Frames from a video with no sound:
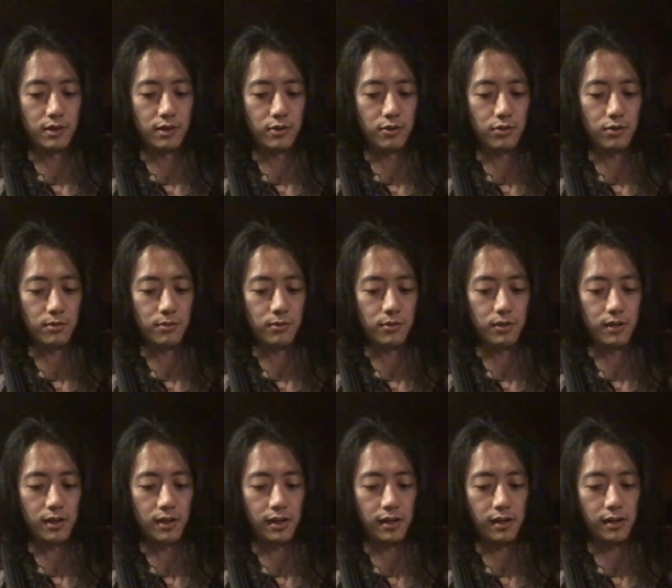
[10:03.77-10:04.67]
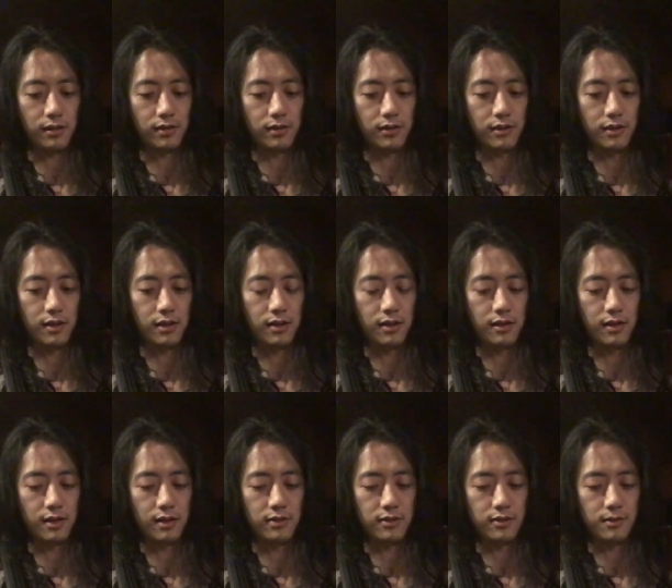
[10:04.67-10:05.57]
normally I then
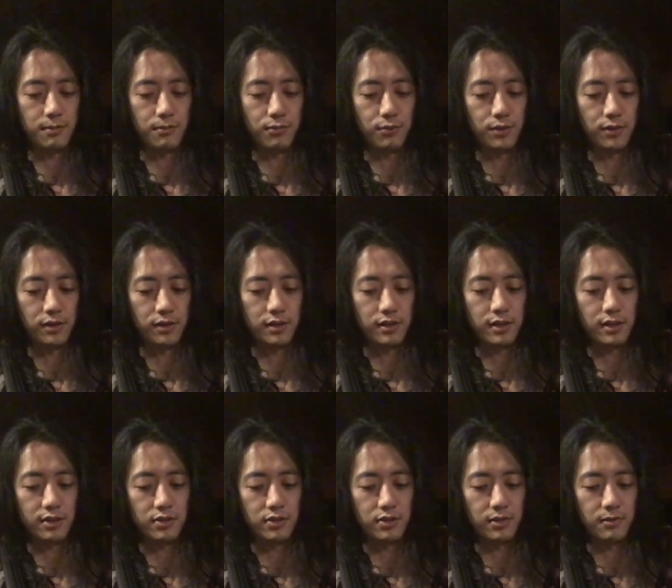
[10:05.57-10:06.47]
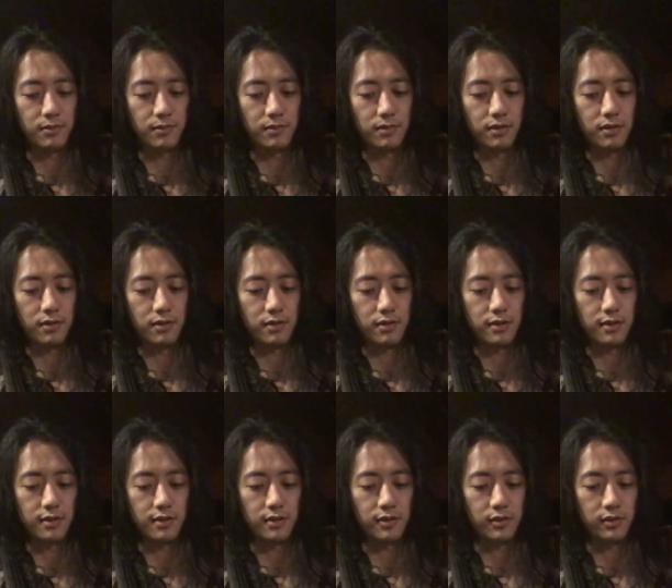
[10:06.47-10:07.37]
at some point teach them
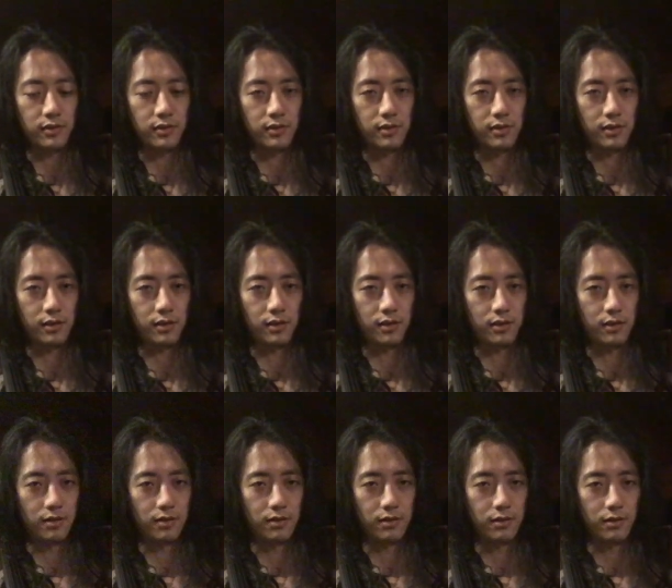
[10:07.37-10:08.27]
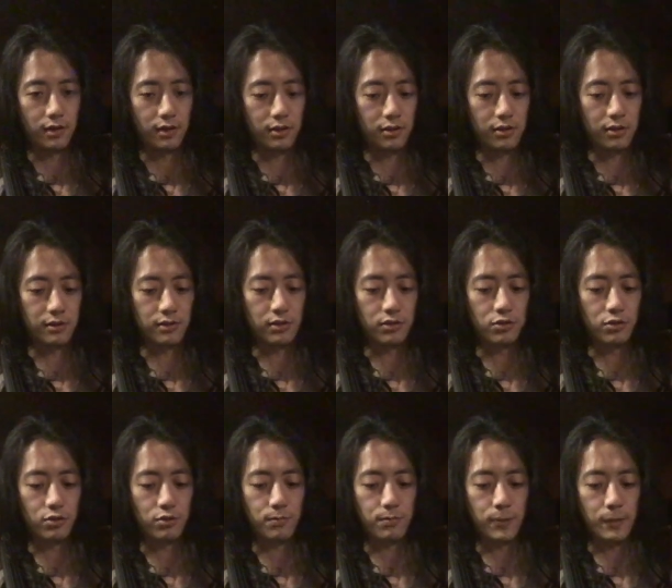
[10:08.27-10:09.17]
this, called the
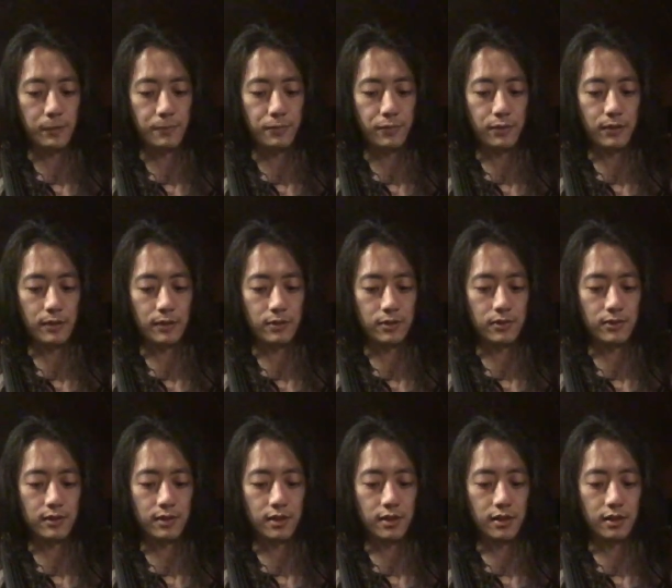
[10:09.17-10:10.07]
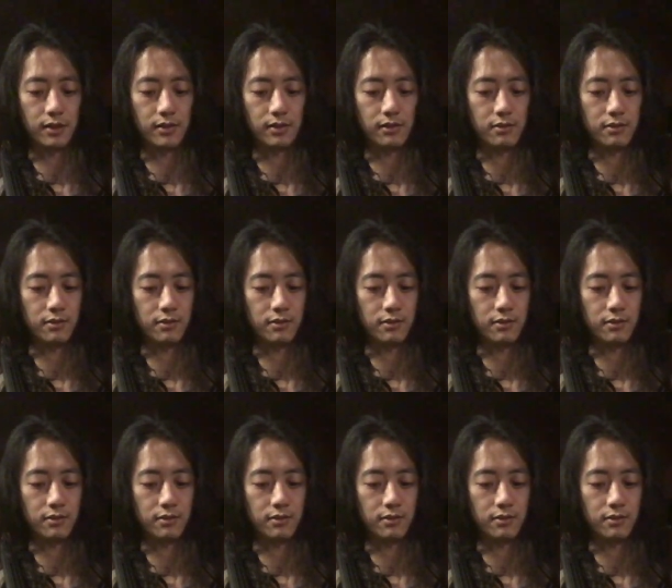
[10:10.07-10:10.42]
two-part bow exercise.